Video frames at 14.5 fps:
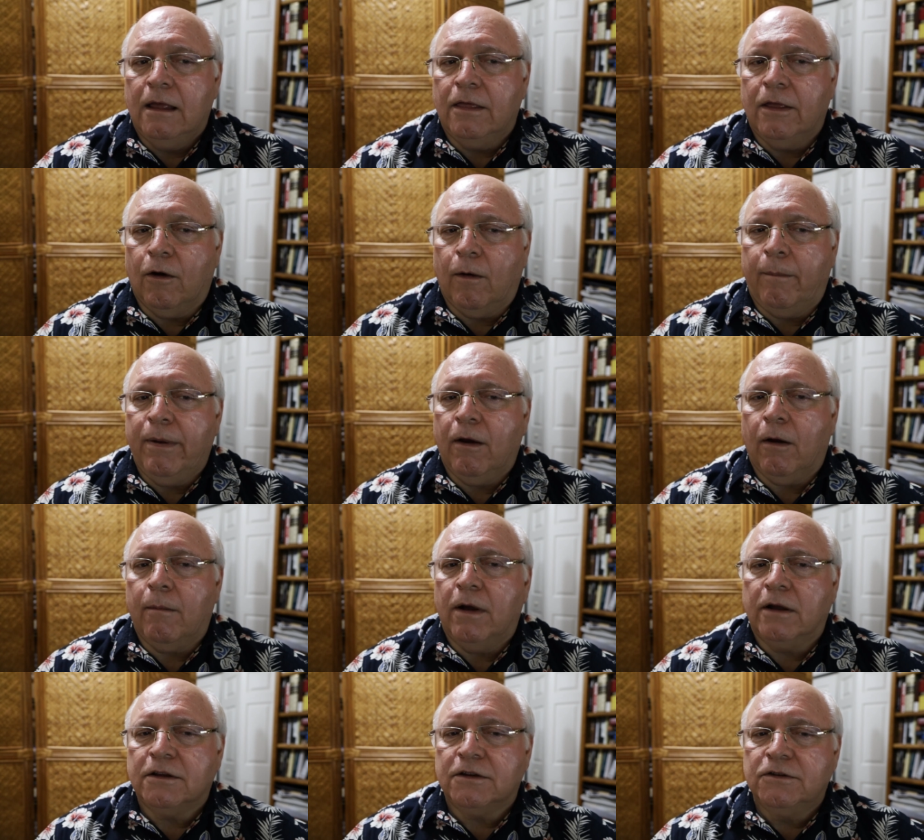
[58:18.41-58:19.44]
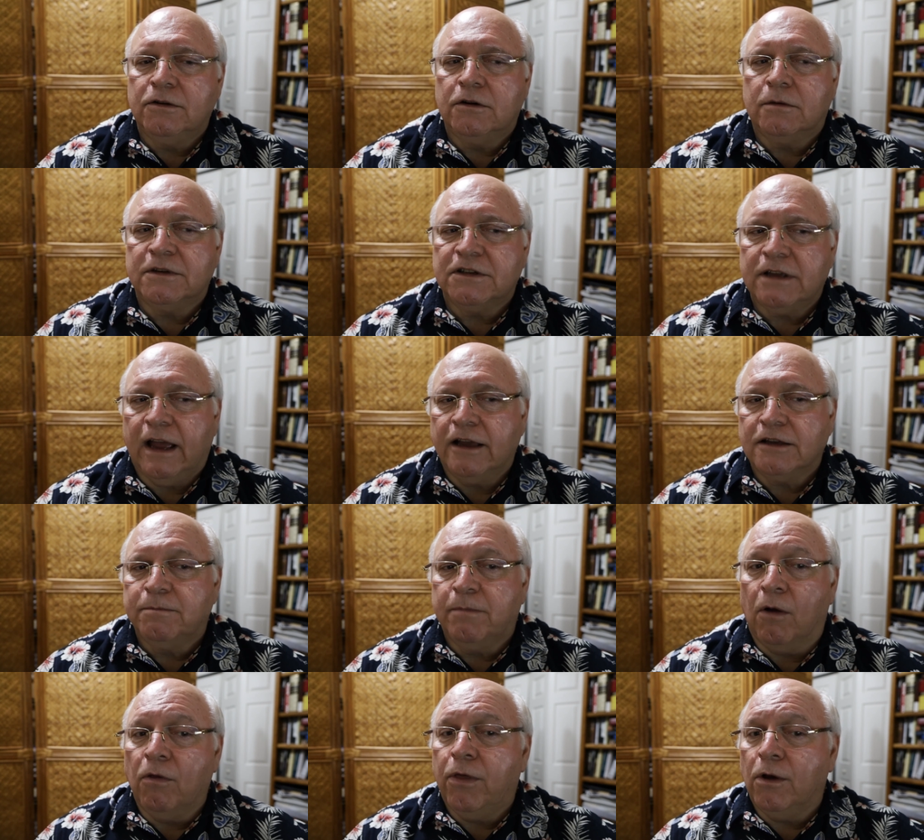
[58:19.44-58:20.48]
there appear among the pseudo-messiahs
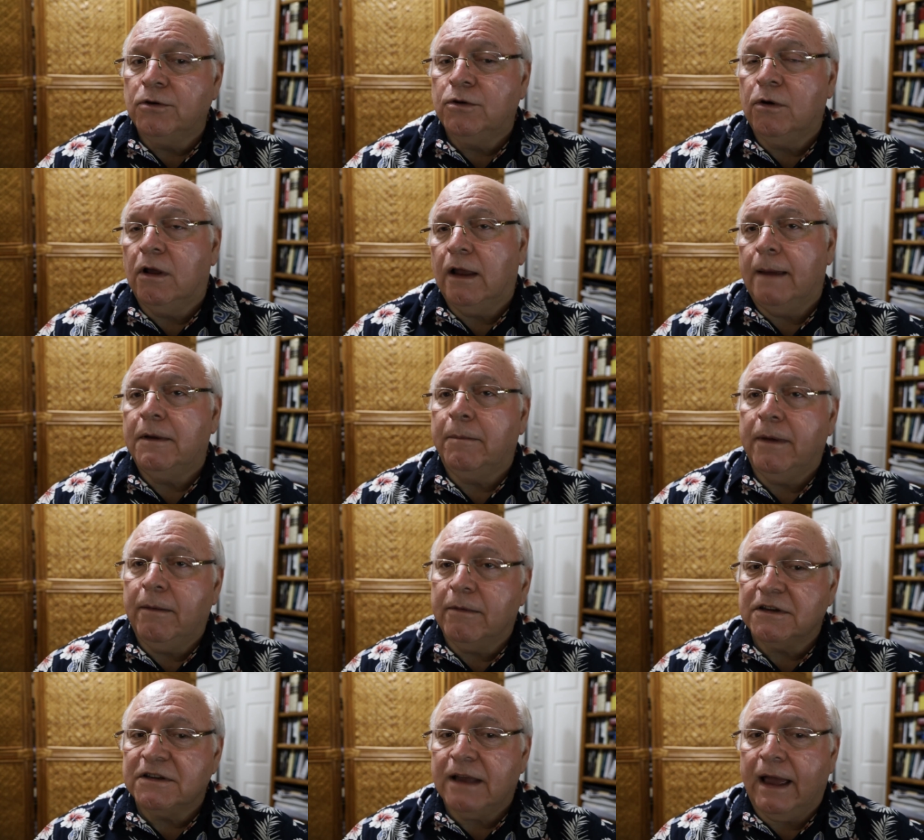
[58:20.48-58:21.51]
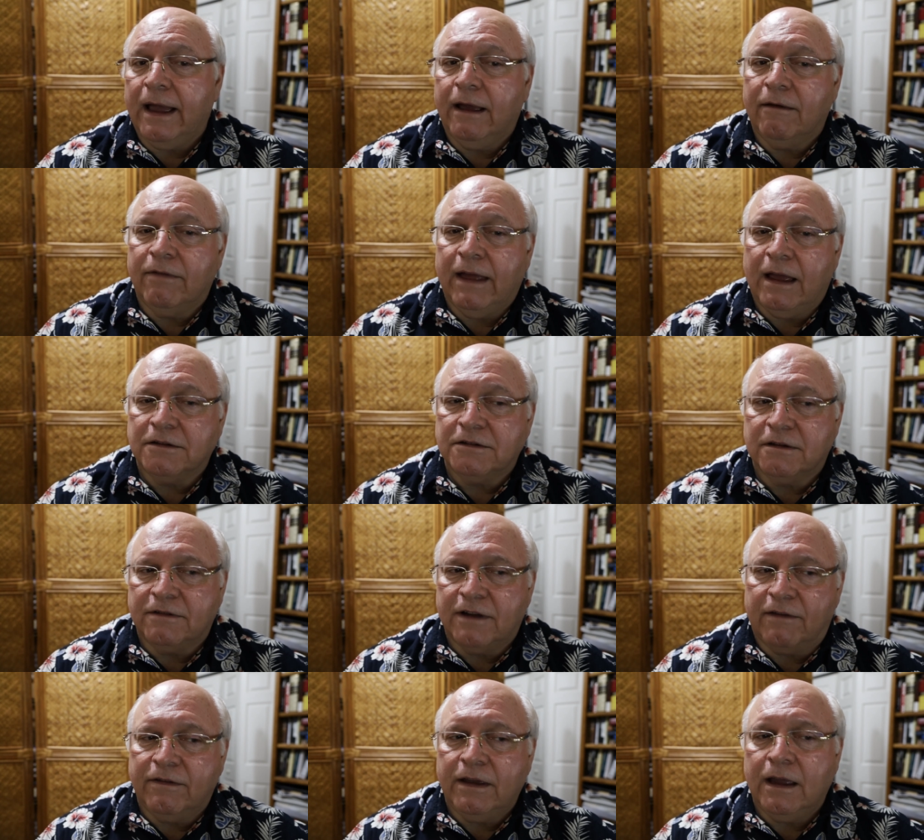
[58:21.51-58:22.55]
both those who claim to be Messiah of the house of
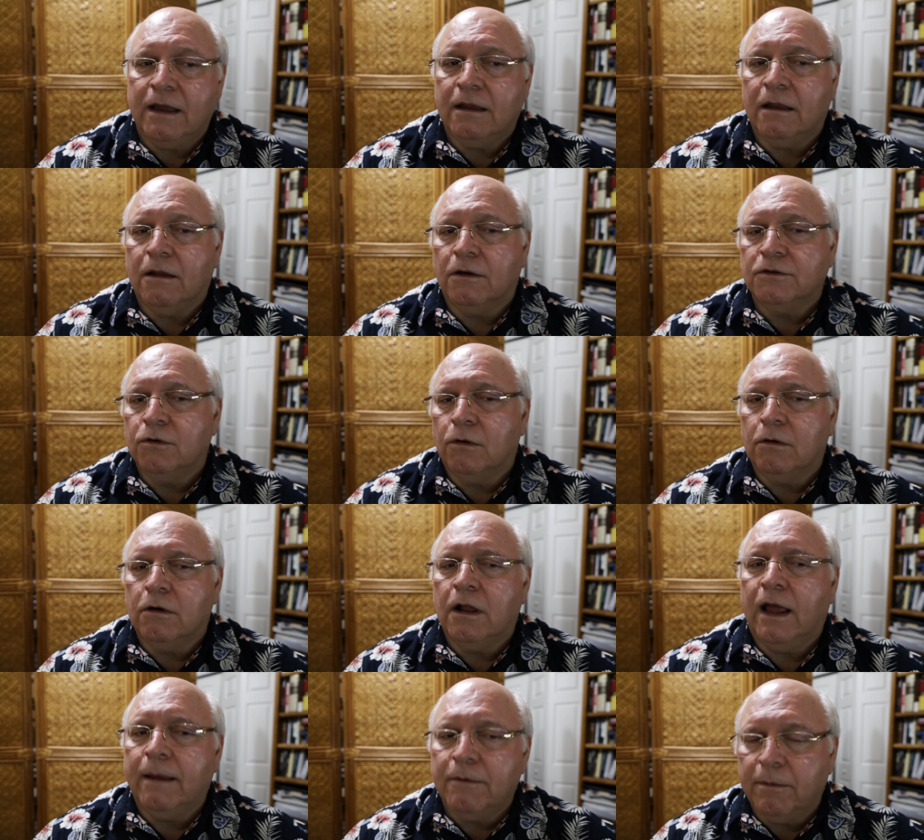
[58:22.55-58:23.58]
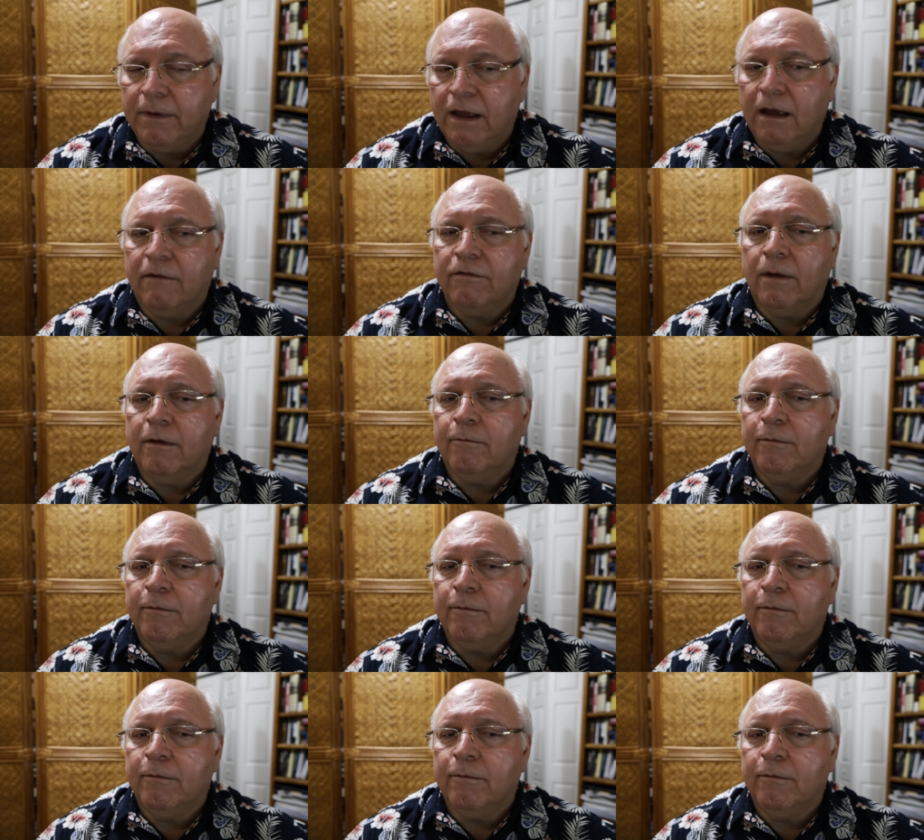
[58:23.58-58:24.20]
David and those who claim to be of the